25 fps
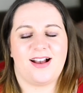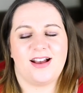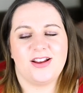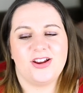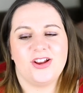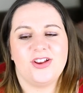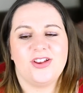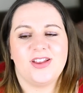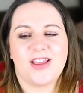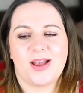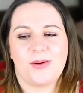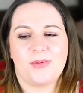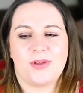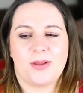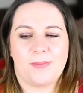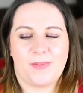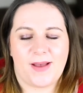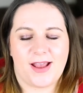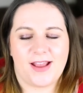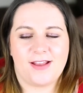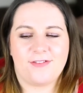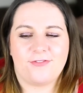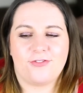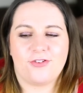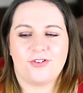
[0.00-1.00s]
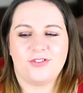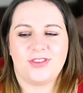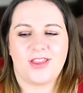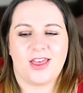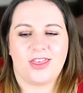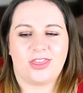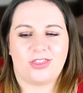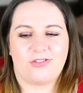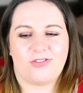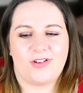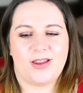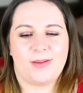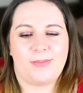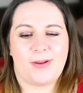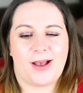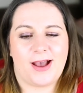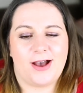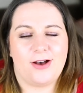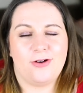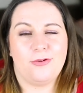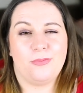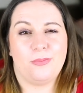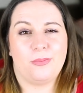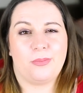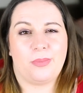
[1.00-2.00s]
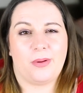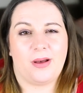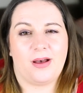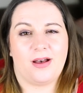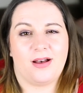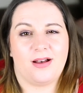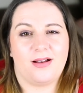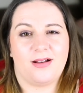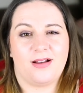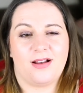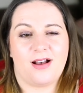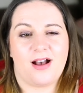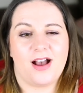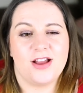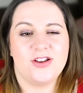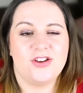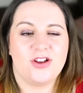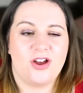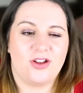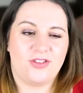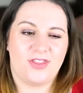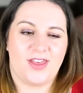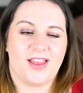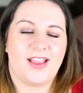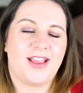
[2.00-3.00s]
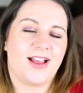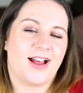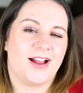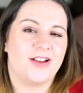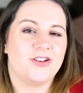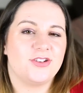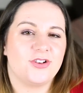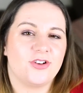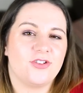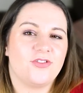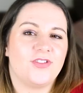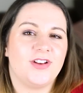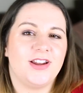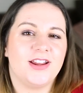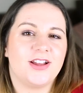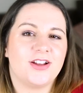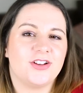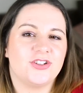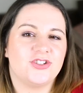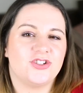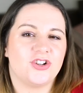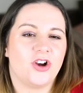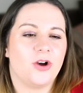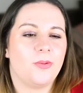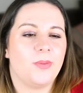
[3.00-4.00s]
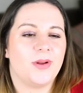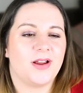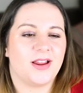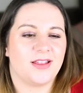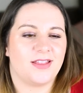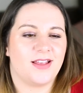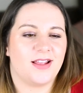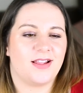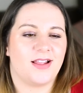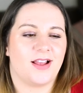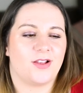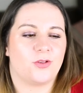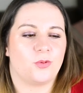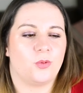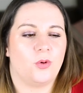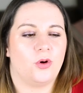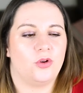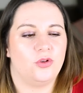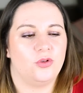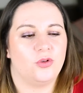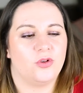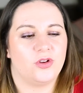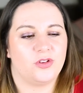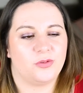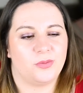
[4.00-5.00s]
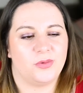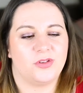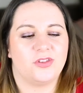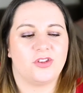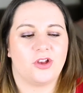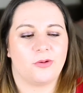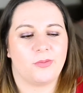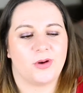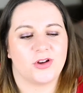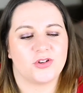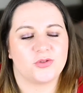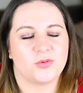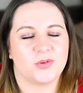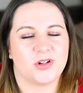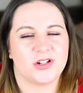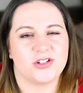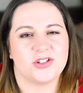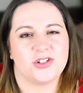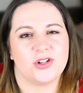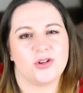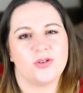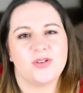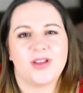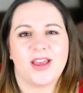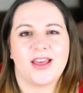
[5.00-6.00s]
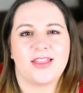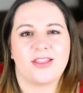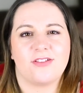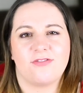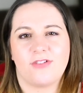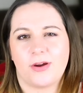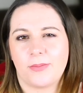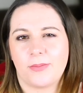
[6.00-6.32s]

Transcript: I know you get what you pay for and they're £3, but I know they can do a really good job and I think that's what annoys me so much when I do get the